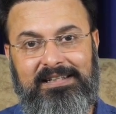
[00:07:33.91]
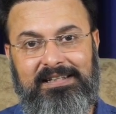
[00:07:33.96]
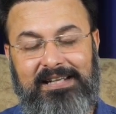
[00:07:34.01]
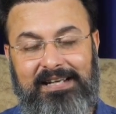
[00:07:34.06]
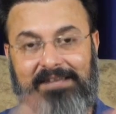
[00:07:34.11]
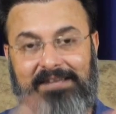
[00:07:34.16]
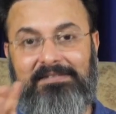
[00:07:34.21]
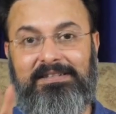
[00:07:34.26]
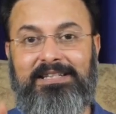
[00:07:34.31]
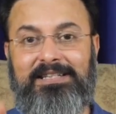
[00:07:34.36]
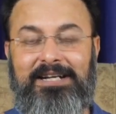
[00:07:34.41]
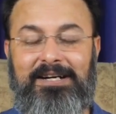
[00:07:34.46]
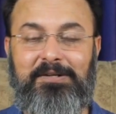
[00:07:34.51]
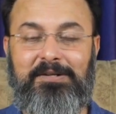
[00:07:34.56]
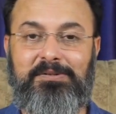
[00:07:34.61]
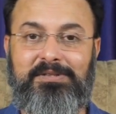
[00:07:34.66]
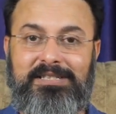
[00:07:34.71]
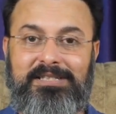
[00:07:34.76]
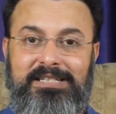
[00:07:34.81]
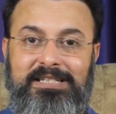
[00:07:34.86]
11th
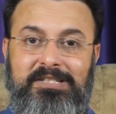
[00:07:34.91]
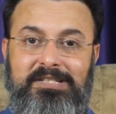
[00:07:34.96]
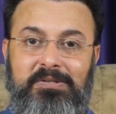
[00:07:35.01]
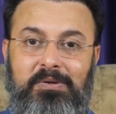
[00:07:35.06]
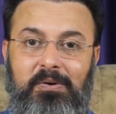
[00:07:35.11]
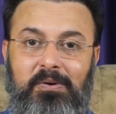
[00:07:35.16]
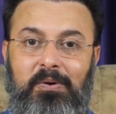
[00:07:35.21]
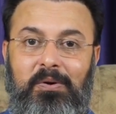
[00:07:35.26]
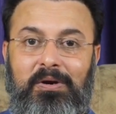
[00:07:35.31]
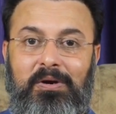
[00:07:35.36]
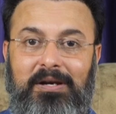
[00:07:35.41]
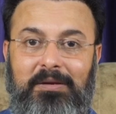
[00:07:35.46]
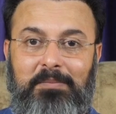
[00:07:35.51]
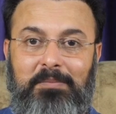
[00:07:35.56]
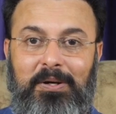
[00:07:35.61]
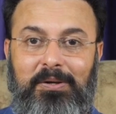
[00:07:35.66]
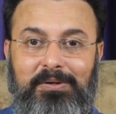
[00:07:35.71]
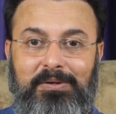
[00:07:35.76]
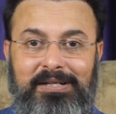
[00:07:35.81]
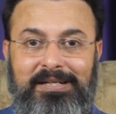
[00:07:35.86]
house is all
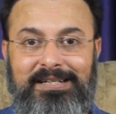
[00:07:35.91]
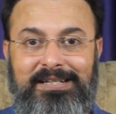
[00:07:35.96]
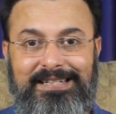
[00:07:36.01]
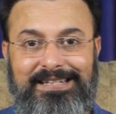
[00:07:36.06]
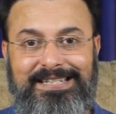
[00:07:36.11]
about